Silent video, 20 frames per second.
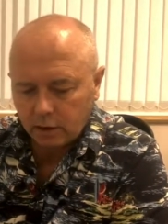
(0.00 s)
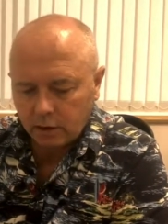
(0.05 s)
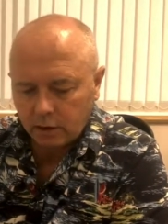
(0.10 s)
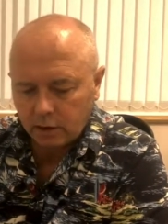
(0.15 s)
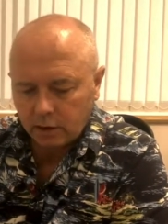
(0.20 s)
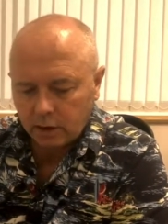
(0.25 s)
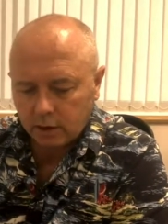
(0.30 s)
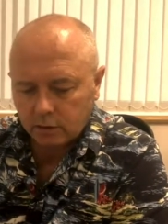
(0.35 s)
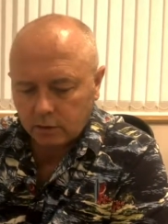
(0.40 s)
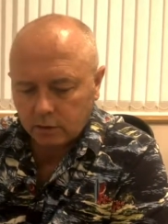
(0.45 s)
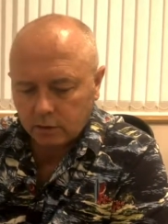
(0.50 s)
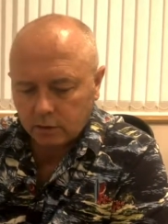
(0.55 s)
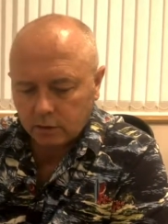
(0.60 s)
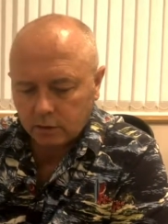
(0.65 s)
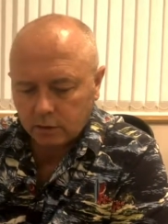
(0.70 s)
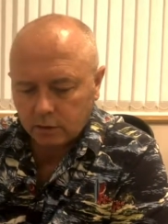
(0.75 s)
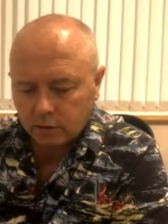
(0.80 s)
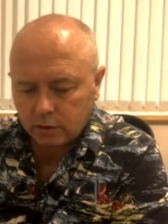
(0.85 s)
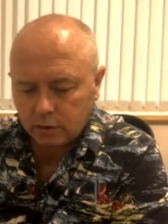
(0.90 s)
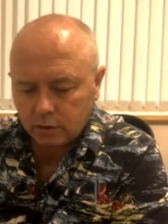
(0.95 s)
Now,
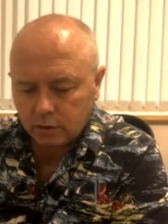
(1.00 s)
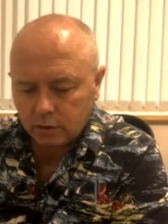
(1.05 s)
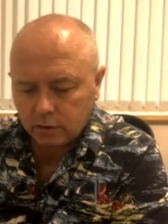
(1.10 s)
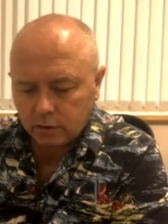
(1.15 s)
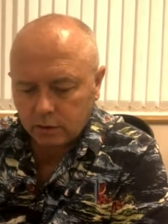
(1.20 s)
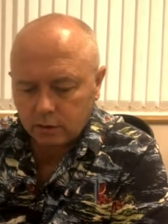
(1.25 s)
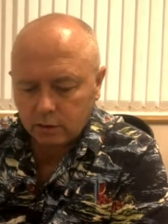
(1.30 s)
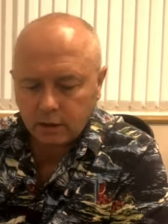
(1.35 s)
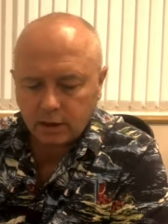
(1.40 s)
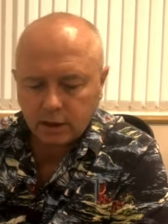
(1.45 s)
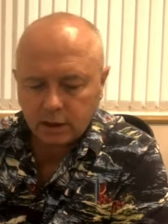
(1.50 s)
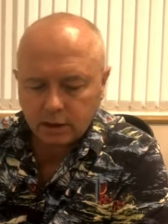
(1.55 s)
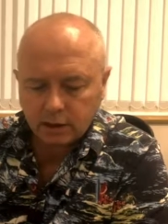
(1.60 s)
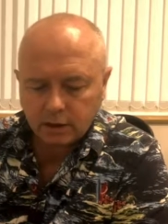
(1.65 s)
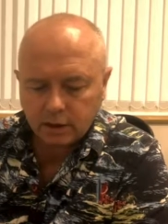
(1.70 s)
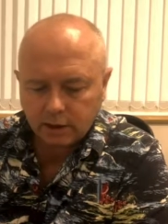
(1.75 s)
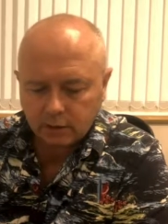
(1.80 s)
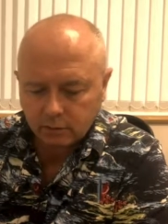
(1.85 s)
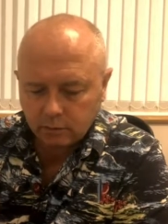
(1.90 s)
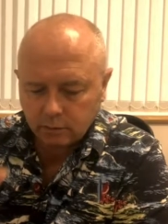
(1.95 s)
unlike
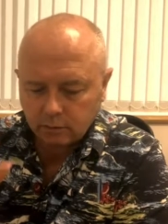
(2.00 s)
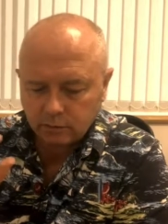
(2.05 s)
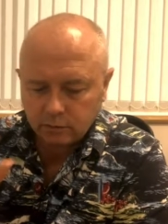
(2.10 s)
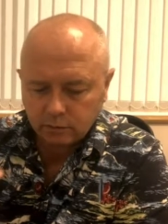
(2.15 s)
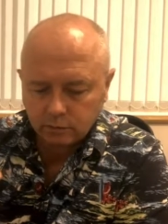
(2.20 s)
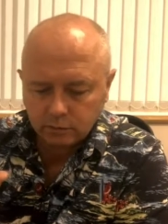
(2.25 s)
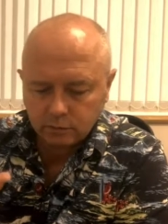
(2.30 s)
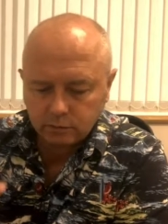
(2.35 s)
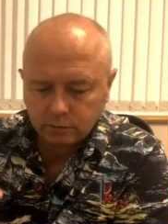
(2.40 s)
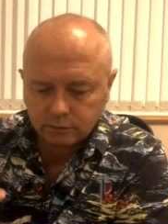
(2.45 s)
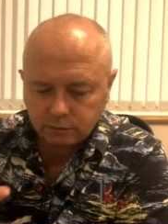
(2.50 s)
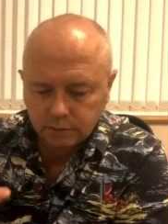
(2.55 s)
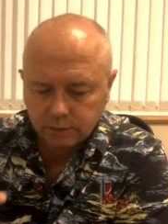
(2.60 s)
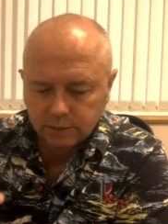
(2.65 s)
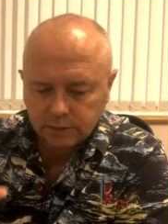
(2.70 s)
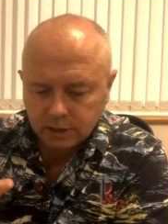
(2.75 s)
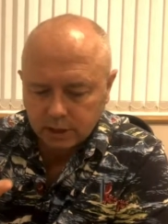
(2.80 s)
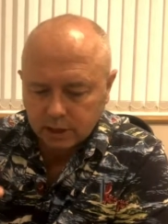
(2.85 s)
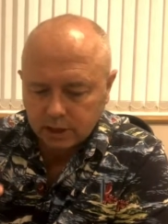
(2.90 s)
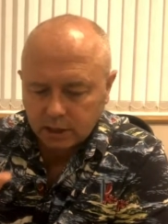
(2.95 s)
that
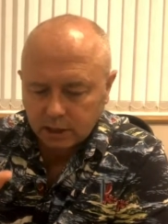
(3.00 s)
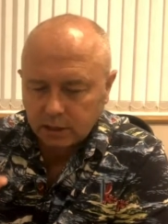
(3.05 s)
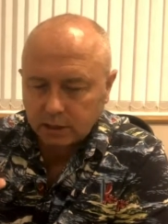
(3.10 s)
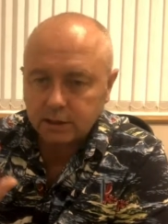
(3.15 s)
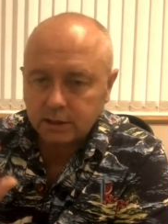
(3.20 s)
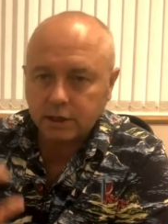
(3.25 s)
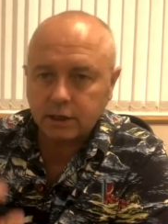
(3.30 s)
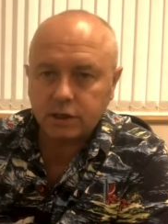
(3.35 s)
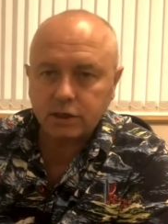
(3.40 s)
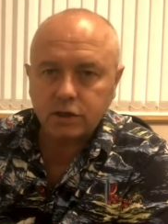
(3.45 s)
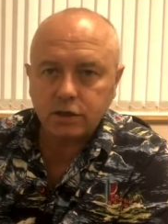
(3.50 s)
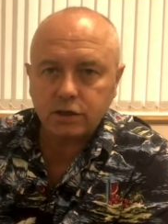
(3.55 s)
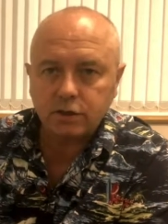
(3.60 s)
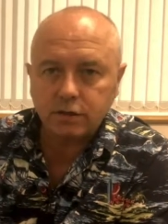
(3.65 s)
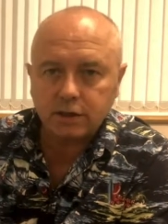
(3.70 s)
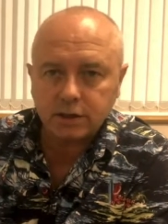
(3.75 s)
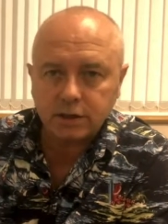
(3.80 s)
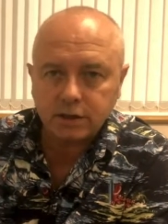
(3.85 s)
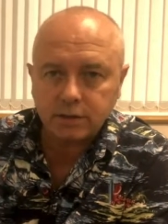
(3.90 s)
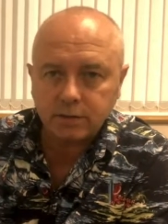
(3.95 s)
particular section of
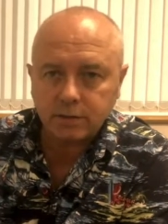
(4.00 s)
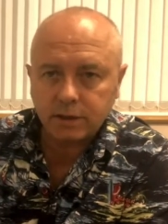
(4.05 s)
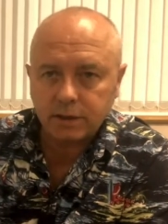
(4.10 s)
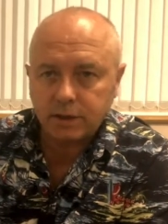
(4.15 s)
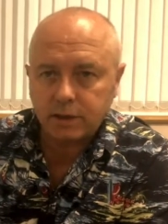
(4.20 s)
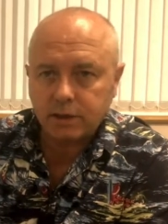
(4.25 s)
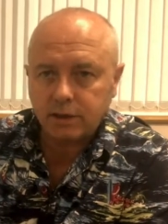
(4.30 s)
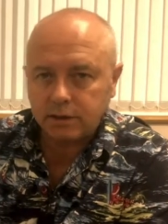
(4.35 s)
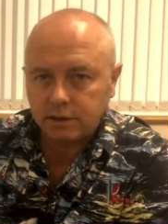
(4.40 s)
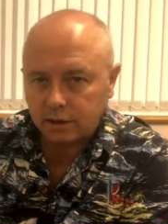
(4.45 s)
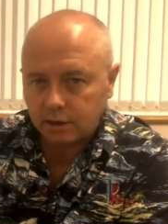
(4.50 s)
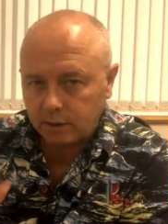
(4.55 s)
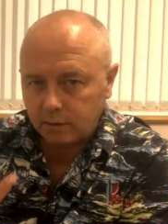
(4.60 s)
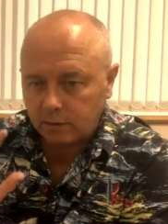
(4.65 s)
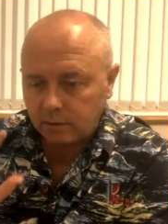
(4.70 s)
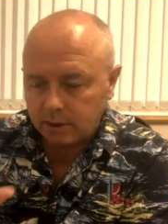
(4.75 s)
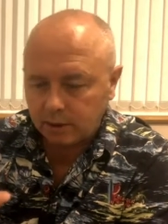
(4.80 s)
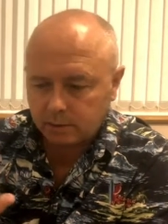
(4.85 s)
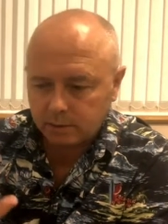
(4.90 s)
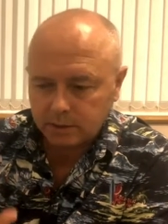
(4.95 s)
SME
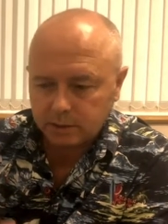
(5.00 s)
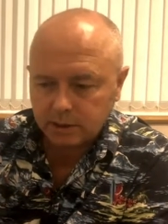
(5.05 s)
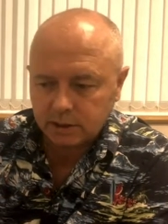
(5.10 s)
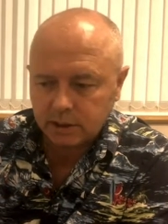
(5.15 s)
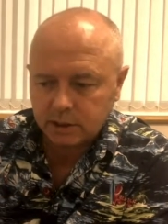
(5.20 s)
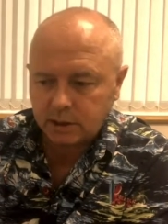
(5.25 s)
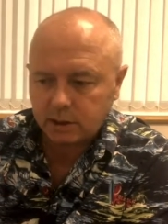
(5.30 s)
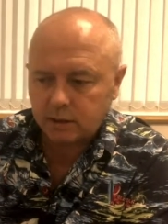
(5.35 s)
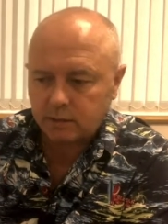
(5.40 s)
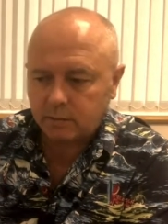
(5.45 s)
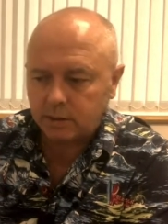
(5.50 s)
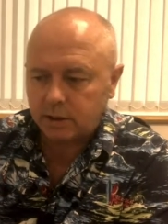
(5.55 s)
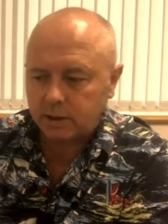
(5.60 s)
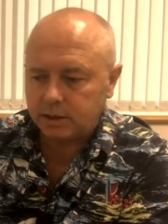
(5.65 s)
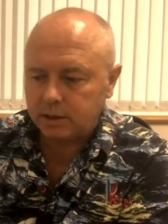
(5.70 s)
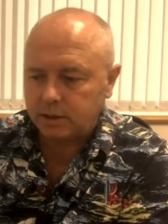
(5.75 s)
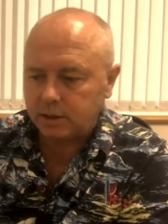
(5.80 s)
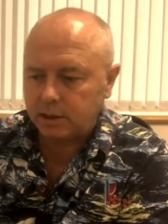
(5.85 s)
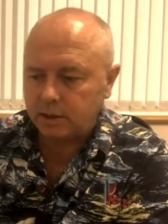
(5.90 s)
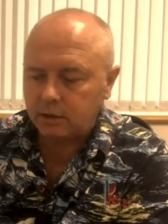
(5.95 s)
with that particular
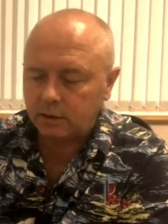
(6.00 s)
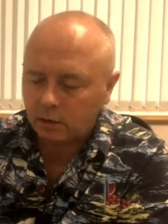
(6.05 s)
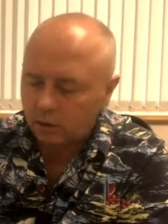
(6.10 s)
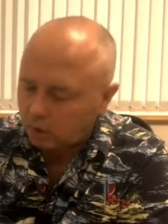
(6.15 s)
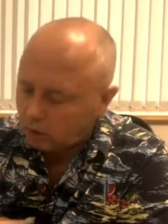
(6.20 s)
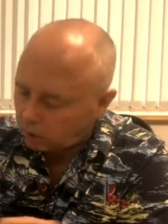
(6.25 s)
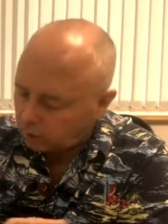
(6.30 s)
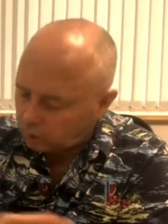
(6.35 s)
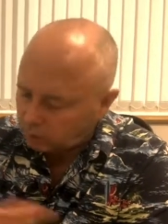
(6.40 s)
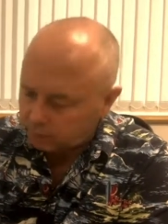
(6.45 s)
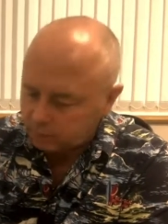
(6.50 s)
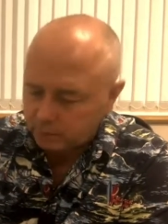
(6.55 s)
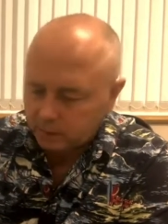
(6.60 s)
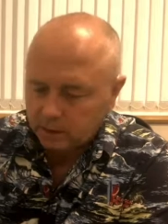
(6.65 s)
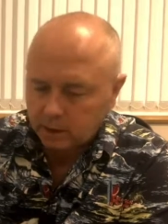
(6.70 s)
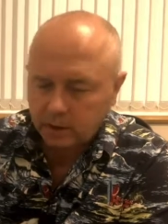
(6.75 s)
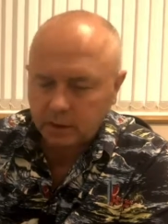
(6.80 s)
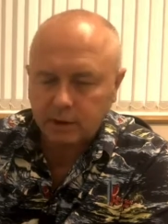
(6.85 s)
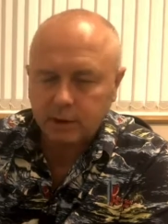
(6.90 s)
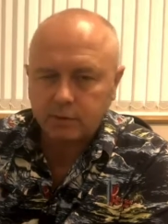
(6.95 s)
mindset, not all of them are
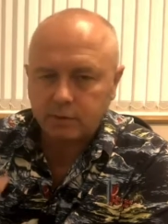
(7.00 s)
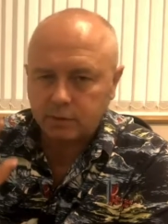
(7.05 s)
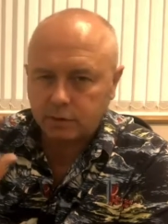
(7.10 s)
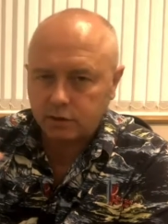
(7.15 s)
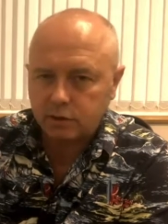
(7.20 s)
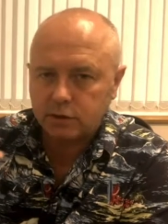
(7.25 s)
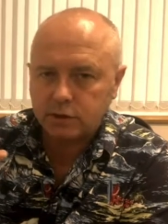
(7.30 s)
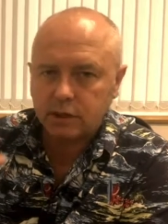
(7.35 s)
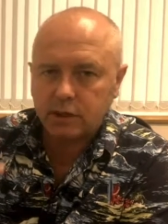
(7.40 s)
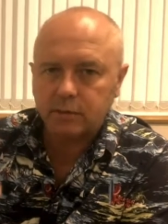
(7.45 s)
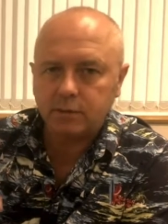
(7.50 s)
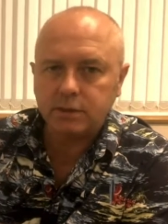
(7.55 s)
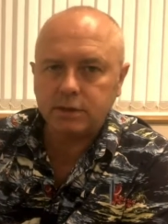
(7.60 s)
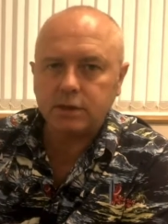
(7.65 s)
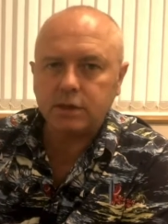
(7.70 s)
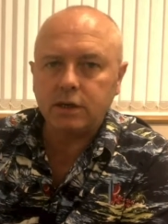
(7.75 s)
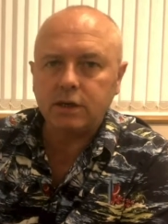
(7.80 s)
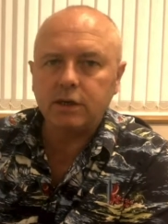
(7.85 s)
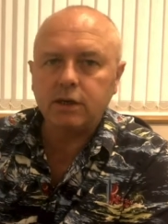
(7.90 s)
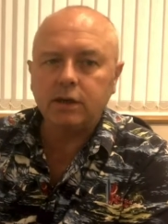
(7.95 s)
like that, but just that
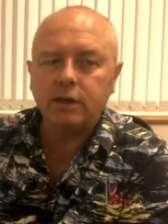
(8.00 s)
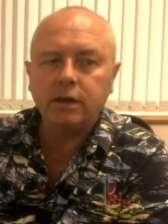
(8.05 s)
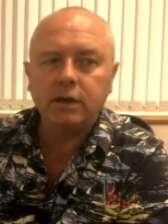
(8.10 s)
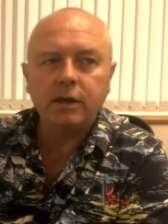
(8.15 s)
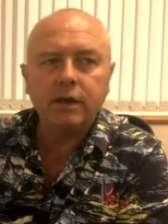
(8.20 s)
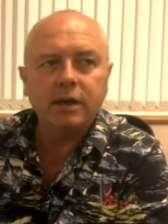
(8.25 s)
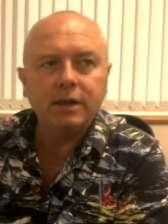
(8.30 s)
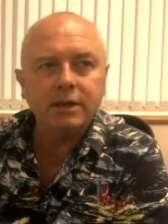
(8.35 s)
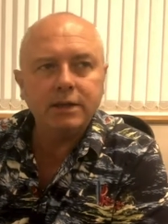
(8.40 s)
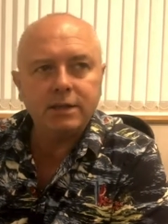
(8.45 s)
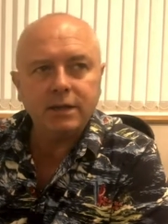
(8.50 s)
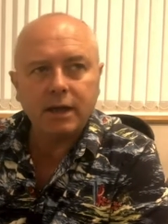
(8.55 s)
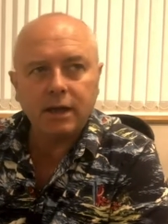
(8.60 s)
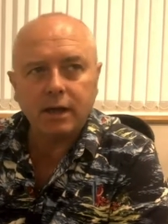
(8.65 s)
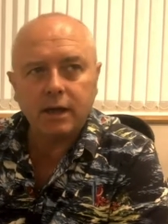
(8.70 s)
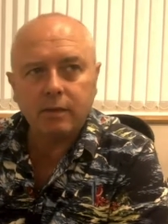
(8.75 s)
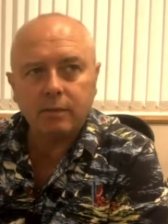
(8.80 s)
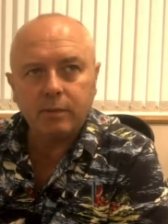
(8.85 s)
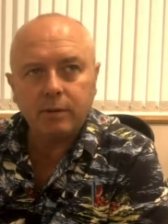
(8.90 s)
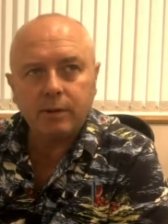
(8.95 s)
particular
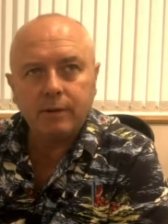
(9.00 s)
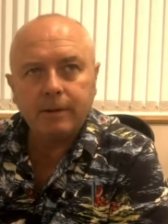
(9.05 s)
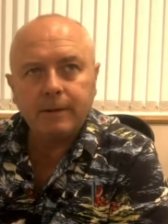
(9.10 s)
type,